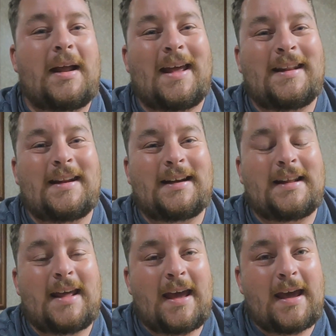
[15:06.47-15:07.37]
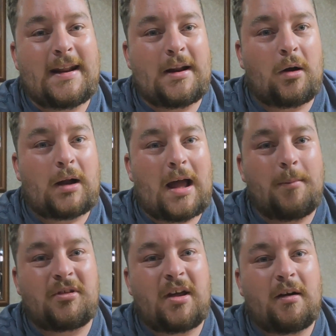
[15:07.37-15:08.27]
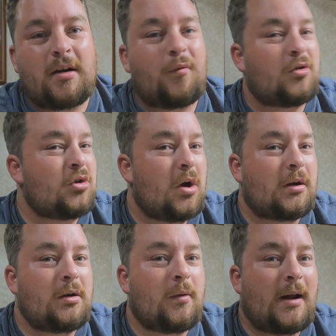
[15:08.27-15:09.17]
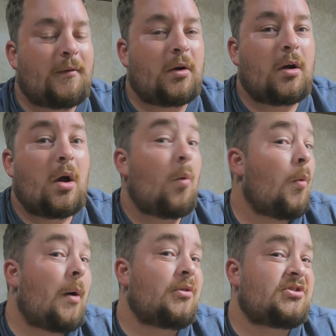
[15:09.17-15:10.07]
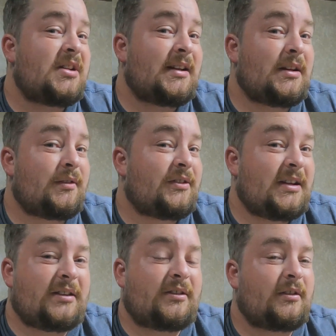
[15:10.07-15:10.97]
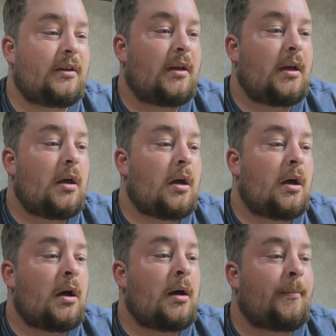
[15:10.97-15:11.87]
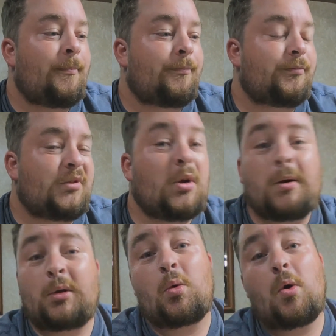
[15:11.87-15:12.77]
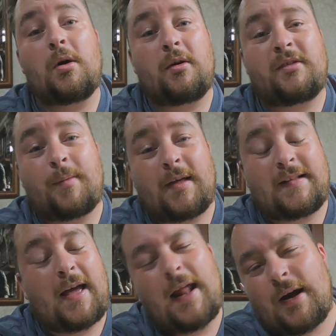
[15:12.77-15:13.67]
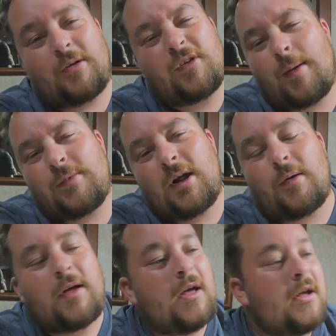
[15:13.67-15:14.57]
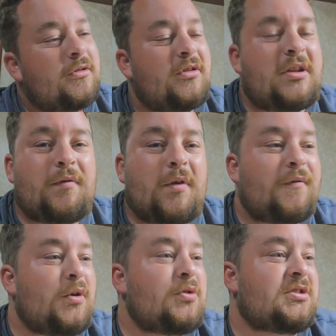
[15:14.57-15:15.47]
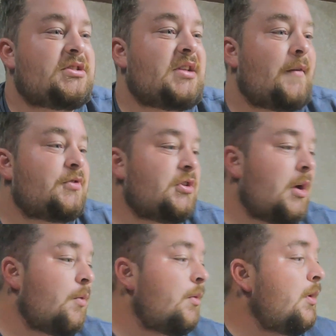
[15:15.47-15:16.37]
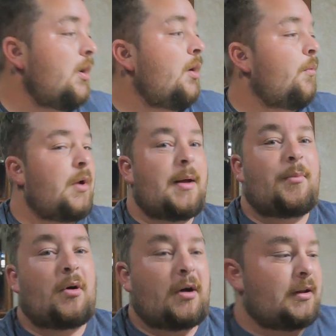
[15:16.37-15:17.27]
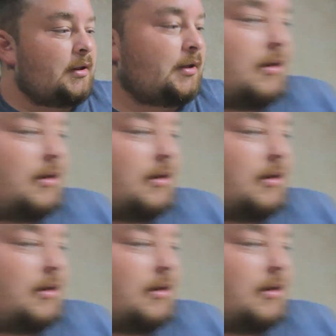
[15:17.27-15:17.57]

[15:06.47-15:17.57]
Right, and then I can add in our commentary if we're talking or whatever while we're sitting in the seats, you know, in the corner or something like that. I don't know, something, you know, just different views and stuff. So what I bought